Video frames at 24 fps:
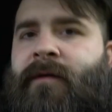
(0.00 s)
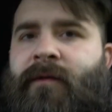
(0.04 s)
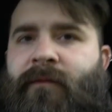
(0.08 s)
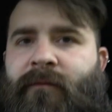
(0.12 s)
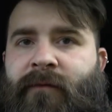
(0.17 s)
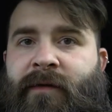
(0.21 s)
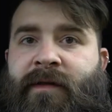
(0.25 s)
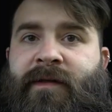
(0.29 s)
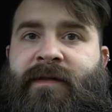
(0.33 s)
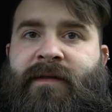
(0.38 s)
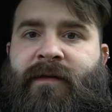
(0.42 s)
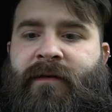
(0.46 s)

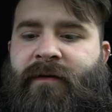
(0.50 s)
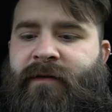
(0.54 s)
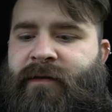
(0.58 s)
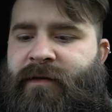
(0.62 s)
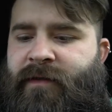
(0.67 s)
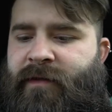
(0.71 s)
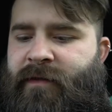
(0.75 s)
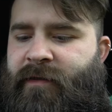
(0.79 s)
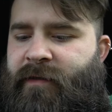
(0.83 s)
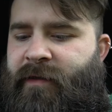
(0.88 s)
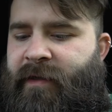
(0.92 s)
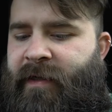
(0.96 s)
research
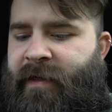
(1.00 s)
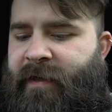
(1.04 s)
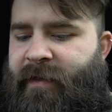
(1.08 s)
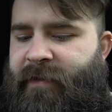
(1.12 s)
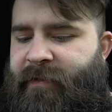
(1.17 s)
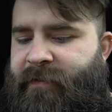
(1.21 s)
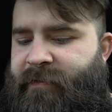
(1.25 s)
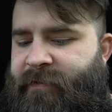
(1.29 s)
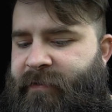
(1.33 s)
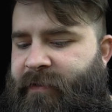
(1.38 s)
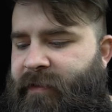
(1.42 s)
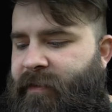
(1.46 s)
into the
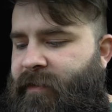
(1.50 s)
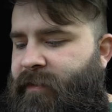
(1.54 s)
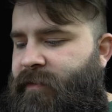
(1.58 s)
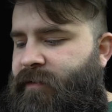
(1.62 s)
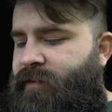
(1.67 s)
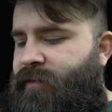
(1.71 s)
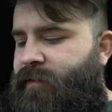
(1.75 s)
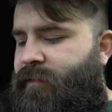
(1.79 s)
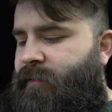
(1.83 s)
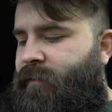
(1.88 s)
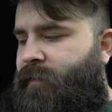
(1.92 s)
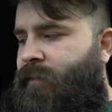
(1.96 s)
heated seat
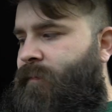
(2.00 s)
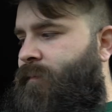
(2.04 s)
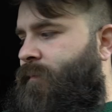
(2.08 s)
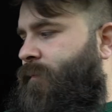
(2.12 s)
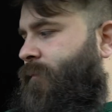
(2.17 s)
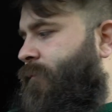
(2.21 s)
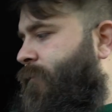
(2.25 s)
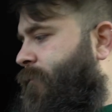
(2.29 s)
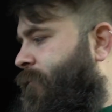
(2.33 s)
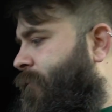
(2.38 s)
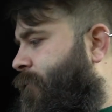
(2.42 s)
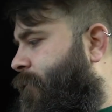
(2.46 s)
issue.
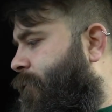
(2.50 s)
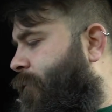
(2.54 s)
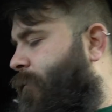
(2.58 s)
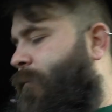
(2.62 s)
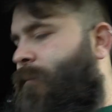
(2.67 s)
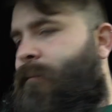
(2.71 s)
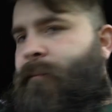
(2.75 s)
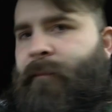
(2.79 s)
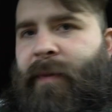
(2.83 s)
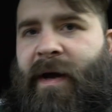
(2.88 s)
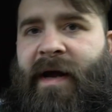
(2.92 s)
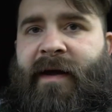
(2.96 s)

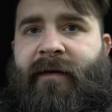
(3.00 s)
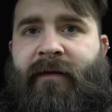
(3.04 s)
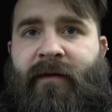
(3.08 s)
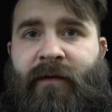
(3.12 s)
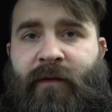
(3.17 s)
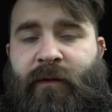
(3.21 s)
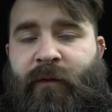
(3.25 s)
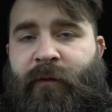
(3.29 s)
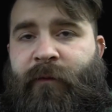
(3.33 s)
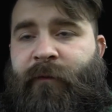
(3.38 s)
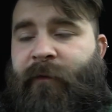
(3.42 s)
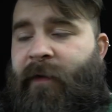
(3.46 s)
Buy the
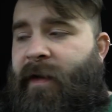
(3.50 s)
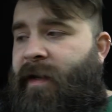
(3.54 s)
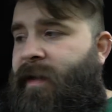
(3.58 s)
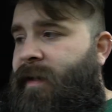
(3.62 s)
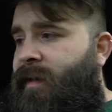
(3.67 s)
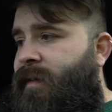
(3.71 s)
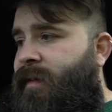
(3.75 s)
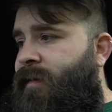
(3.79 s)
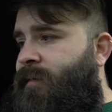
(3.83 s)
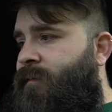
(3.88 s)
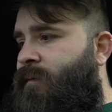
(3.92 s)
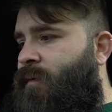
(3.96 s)
new
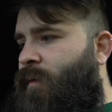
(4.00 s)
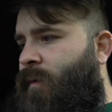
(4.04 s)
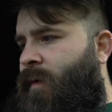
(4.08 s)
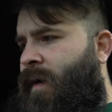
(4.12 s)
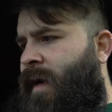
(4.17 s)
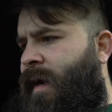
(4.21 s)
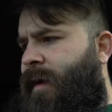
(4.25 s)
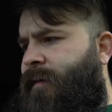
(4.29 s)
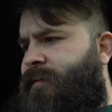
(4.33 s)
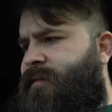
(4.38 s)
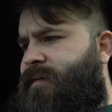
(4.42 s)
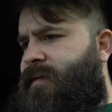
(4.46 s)
fan or
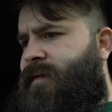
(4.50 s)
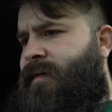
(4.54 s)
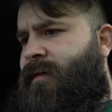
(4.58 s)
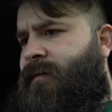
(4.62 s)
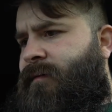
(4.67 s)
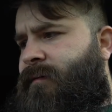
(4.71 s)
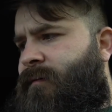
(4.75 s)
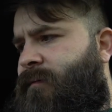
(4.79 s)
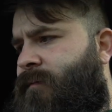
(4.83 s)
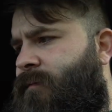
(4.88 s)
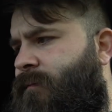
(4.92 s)
housing.